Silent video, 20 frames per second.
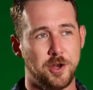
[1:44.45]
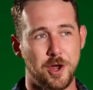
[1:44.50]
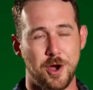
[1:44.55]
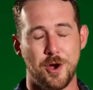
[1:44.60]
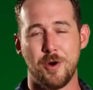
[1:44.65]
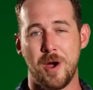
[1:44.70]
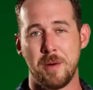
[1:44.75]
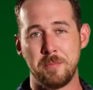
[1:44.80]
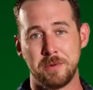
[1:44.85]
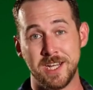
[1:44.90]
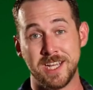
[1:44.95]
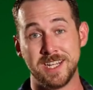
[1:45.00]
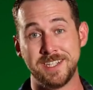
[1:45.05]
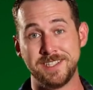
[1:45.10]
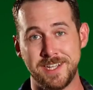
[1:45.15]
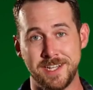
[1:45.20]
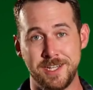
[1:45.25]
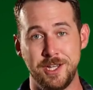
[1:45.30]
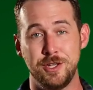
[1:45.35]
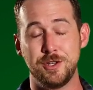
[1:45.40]
No, I'm gonna
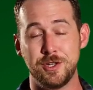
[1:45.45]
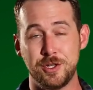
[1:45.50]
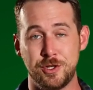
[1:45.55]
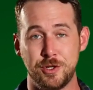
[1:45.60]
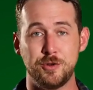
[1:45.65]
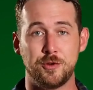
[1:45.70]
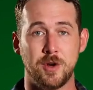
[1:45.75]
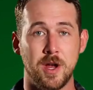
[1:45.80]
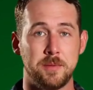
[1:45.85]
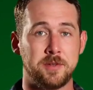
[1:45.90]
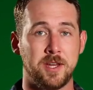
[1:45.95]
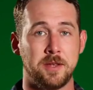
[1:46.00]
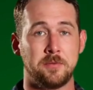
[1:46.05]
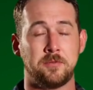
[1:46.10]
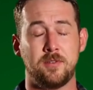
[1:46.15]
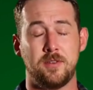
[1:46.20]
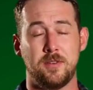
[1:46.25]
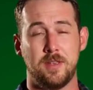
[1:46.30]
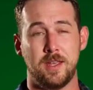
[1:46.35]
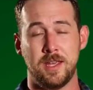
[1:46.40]
continue to do Grip
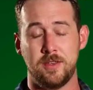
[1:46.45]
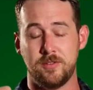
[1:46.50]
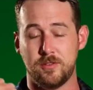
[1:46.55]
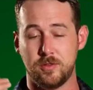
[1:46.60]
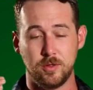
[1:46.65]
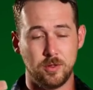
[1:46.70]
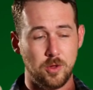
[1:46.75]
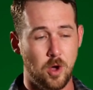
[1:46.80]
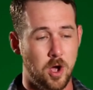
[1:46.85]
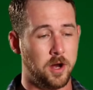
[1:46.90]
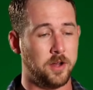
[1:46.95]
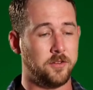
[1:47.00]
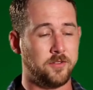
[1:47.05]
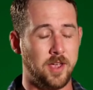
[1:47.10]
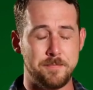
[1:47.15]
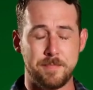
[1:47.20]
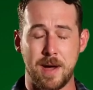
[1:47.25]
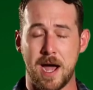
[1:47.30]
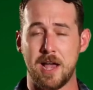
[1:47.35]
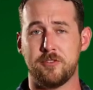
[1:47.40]
Tips as long as
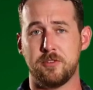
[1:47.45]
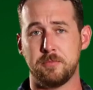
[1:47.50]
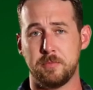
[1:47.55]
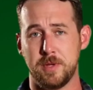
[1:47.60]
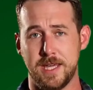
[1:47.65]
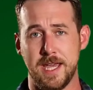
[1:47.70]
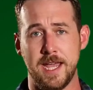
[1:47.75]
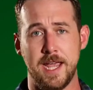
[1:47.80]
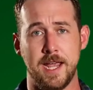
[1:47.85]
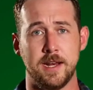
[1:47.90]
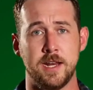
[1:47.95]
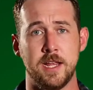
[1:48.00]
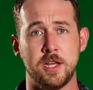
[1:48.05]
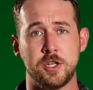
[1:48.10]
I possibly can.